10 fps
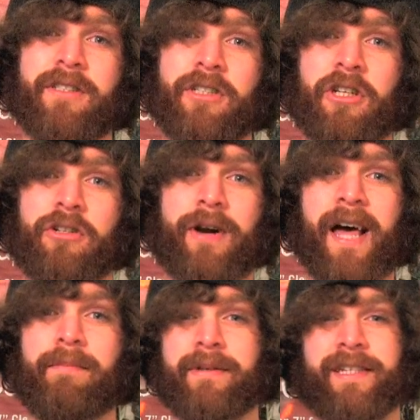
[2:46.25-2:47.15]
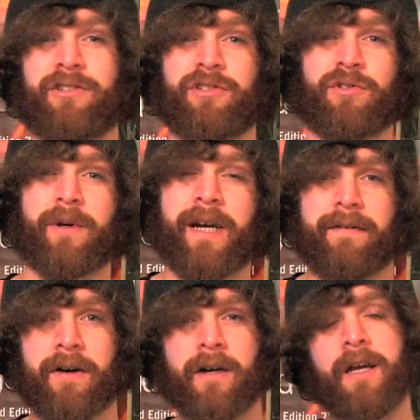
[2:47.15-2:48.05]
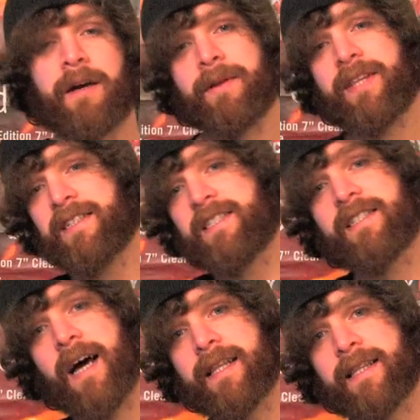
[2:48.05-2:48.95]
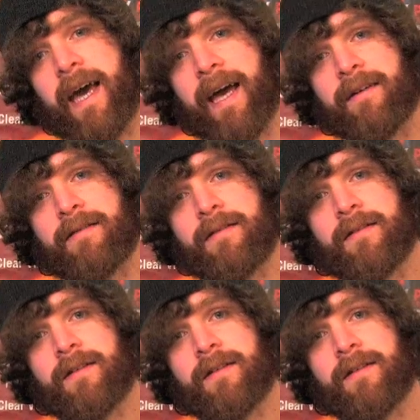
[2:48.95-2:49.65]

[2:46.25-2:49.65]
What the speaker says: good crowd pleasers or whatever. But this is not that.